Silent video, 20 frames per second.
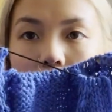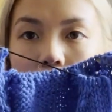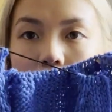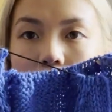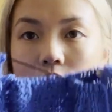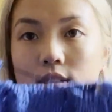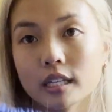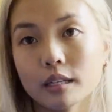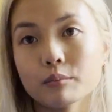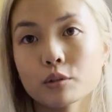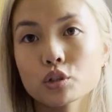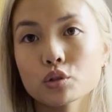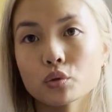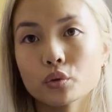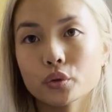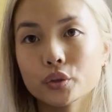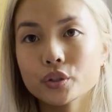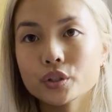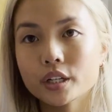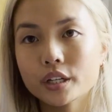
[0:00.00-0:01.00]
seam the
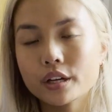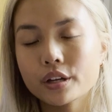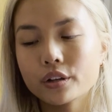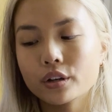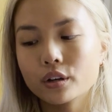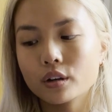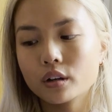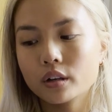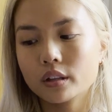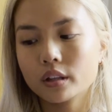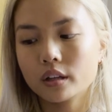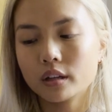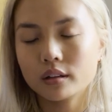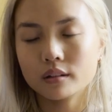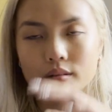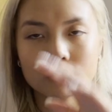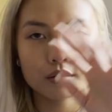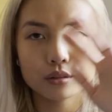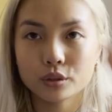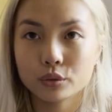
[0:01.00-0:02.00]
shoulders together and then
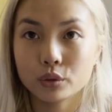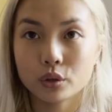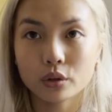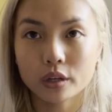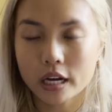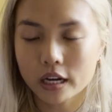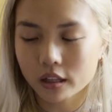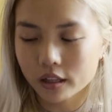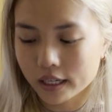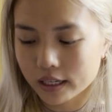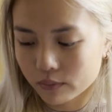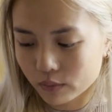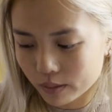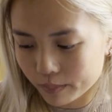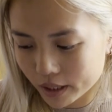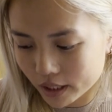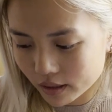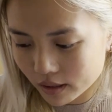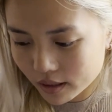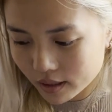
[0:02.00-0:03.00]
do the neckline
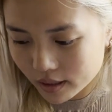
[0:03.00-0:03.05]
ribbing.